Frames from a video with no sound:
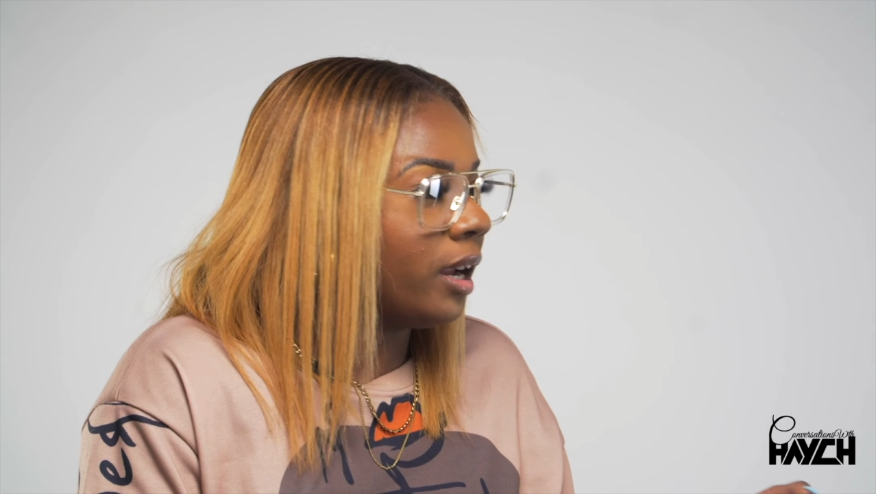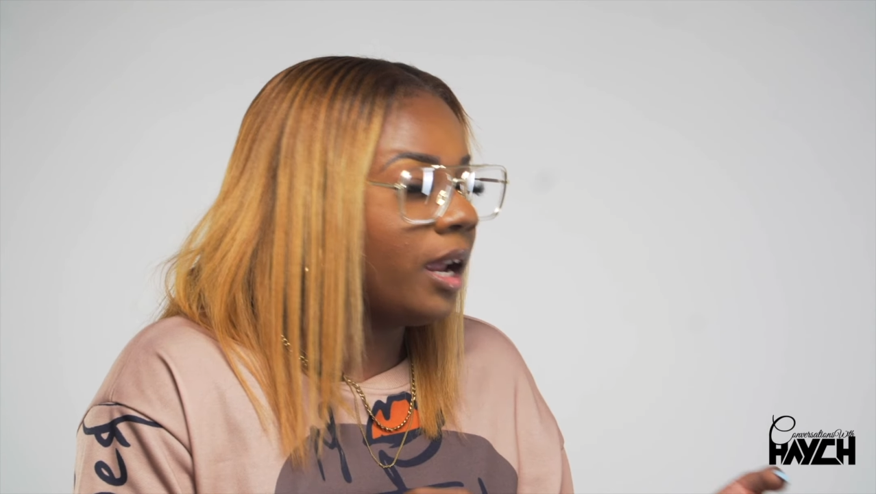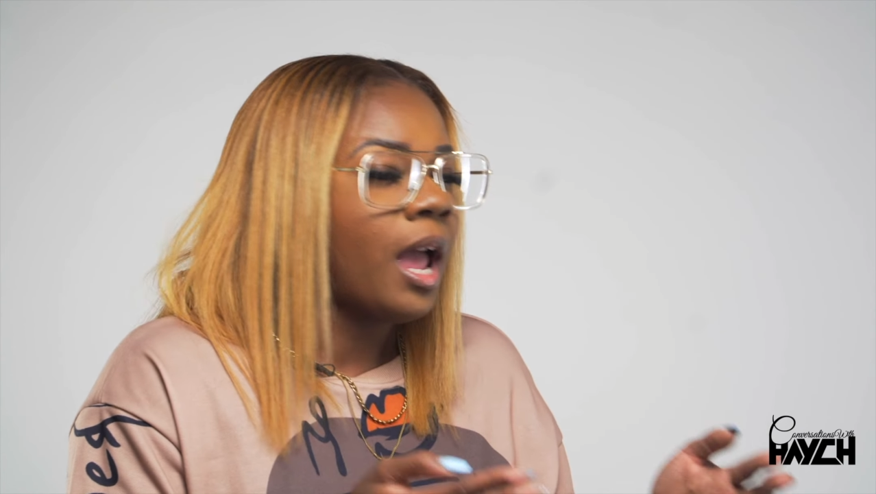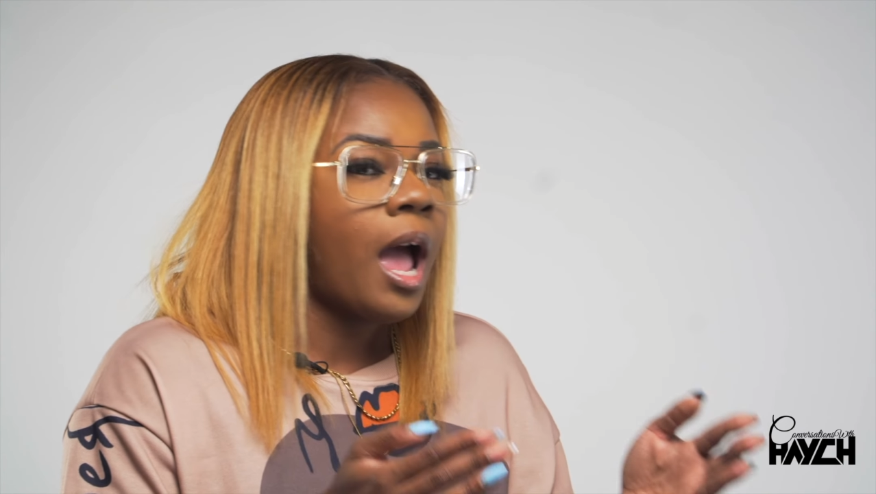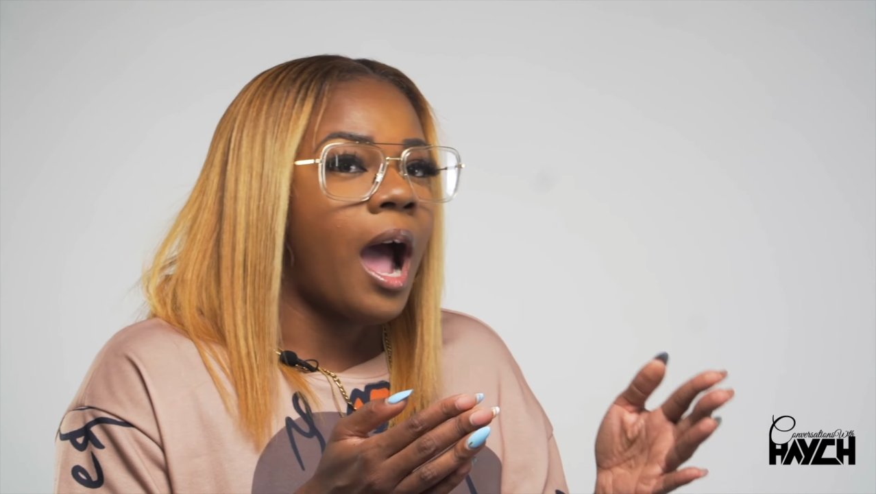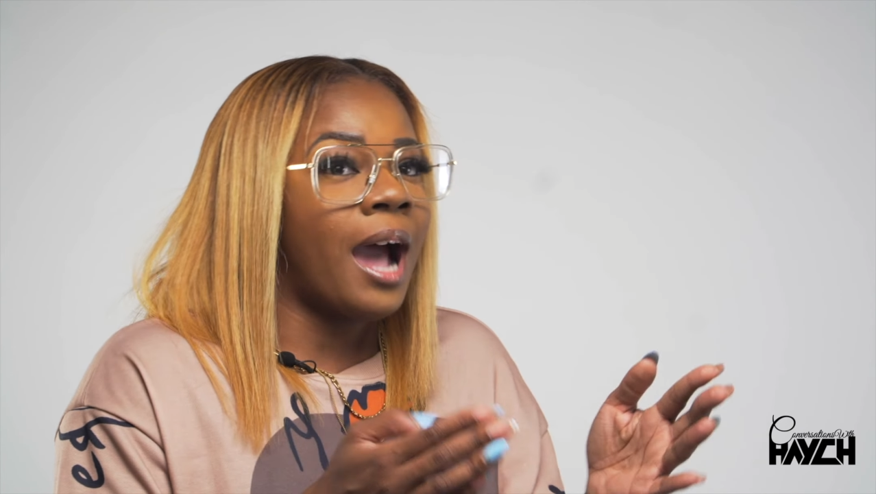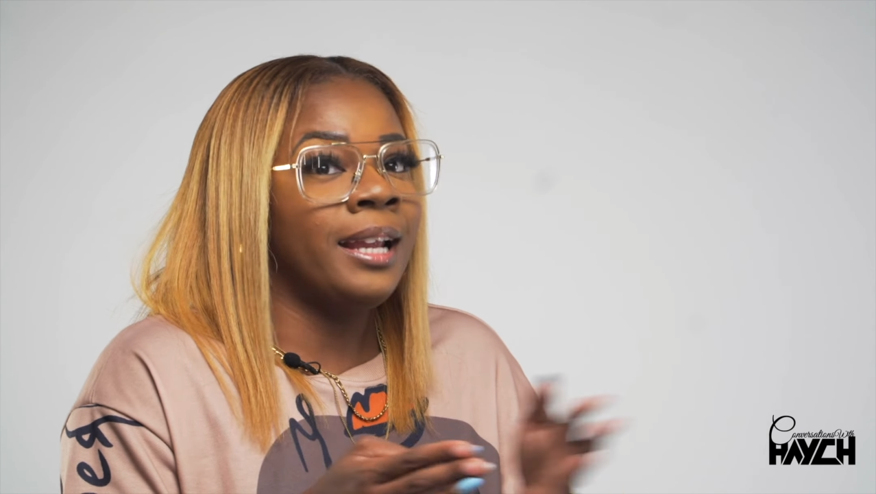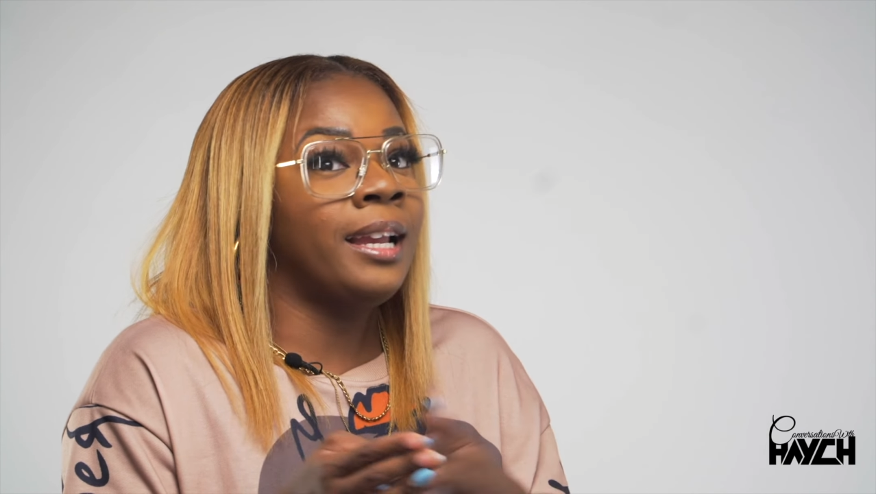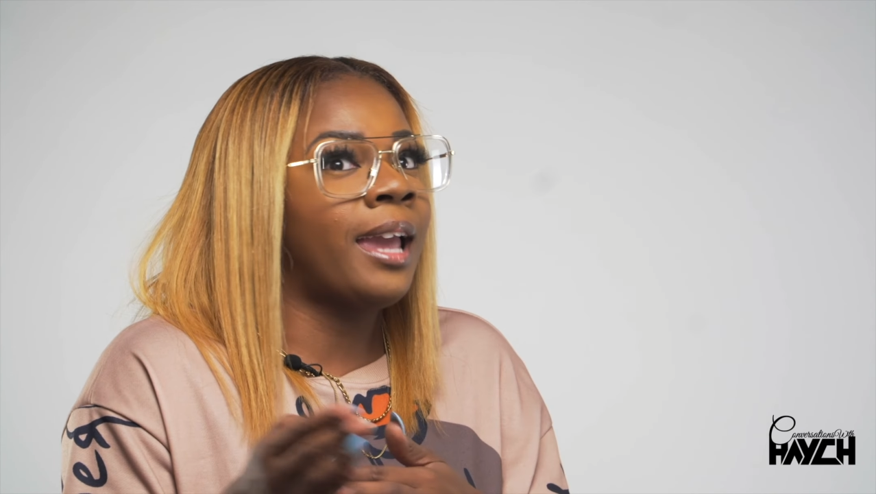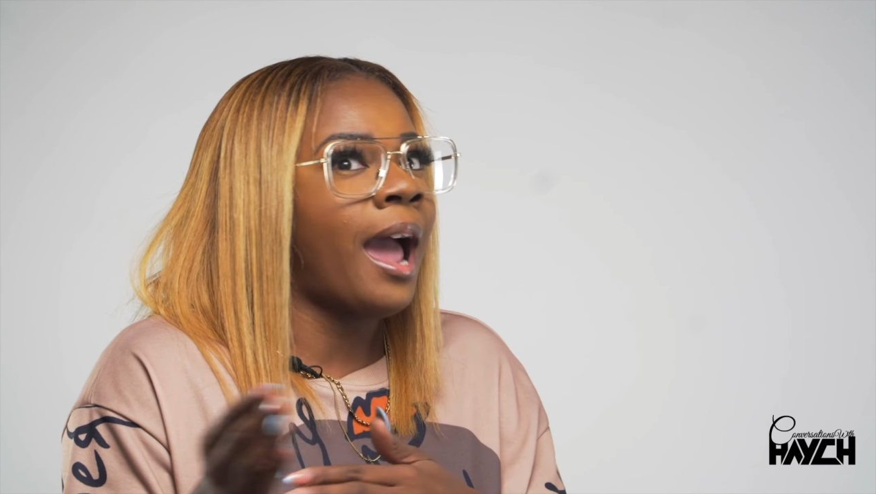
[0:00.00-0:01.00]
Yeah, yeah, yeah. I
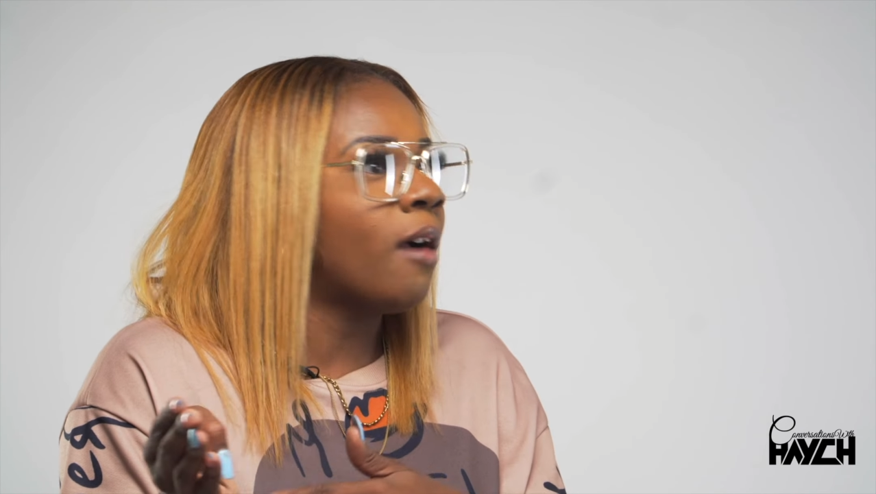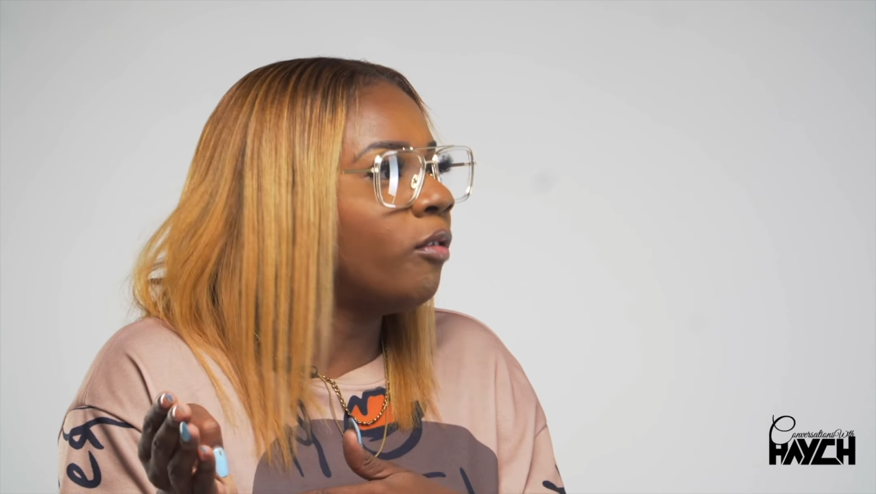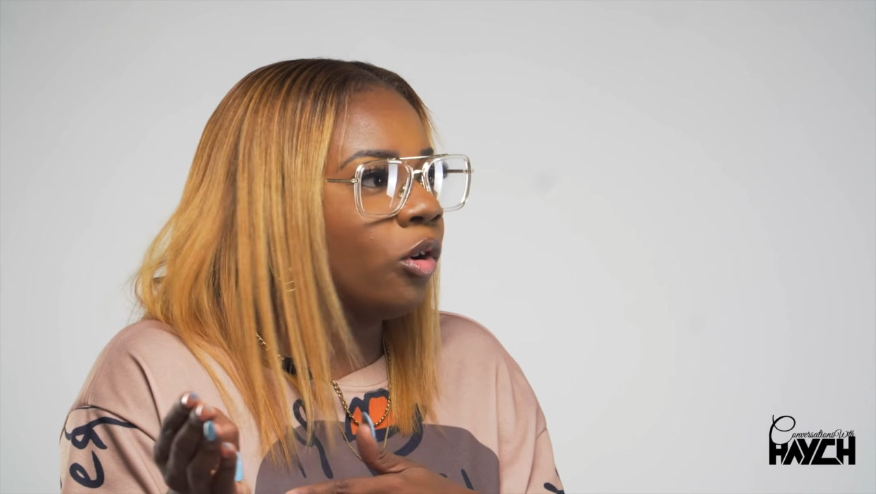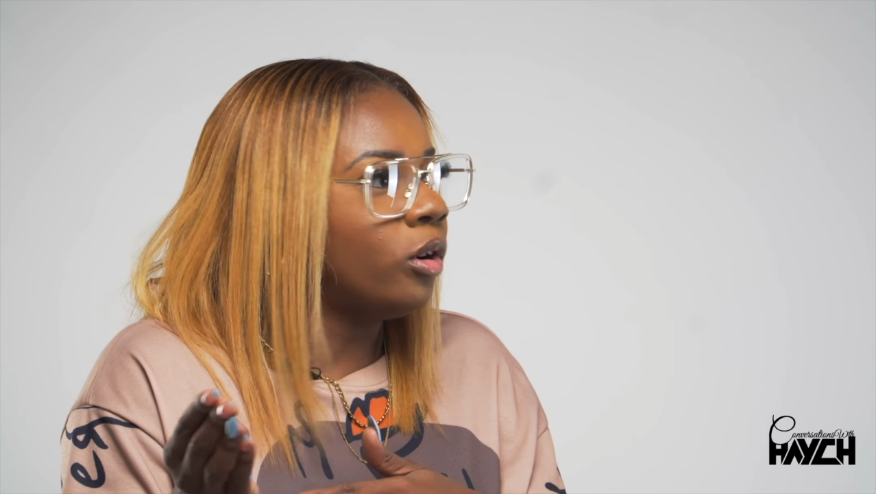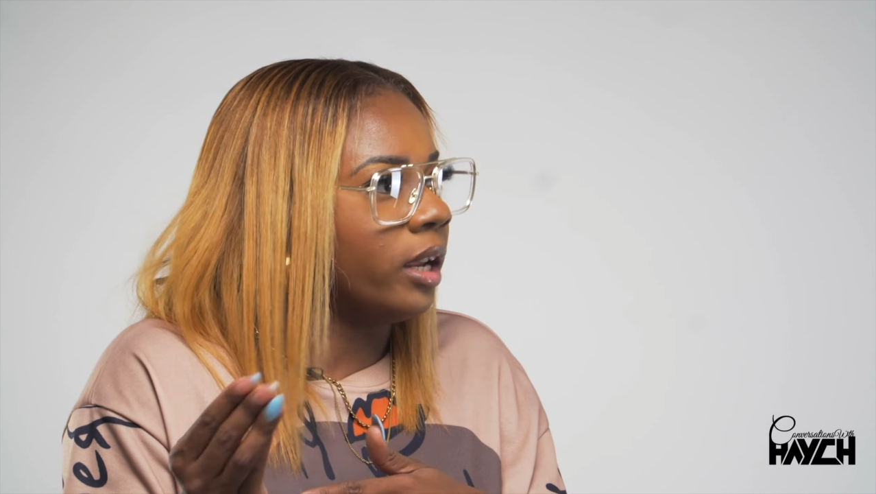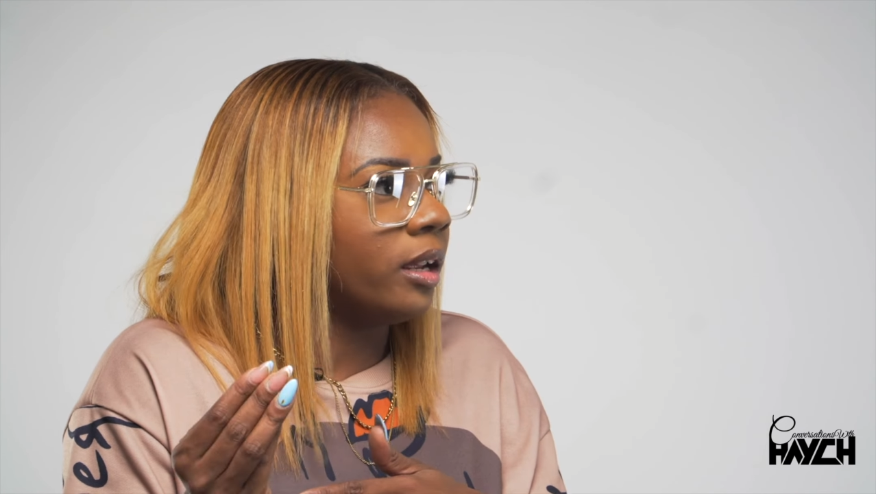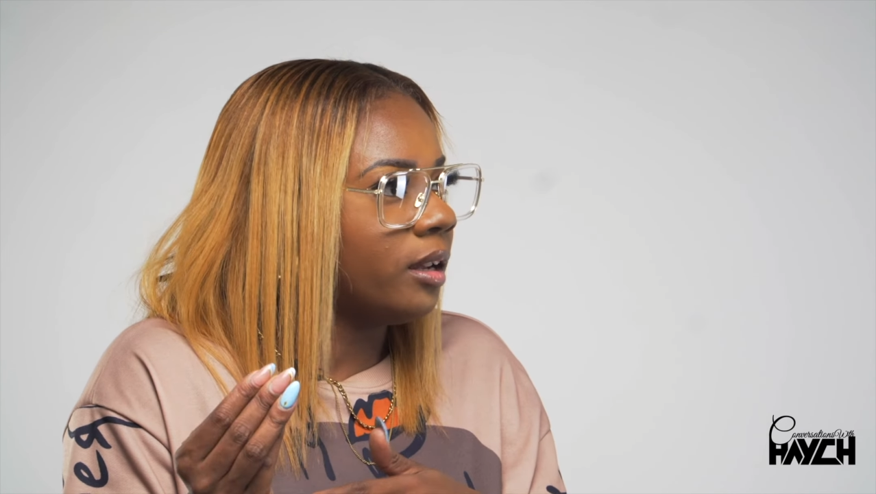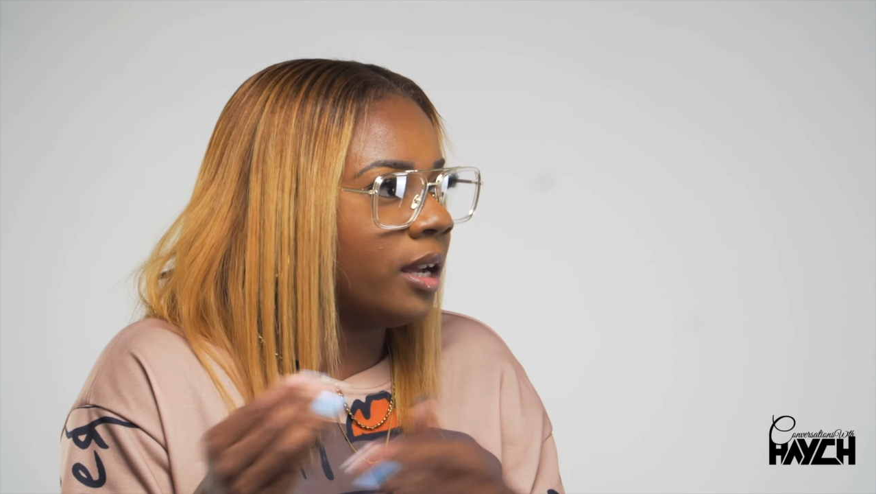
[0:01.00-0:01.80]
didn't carry on it.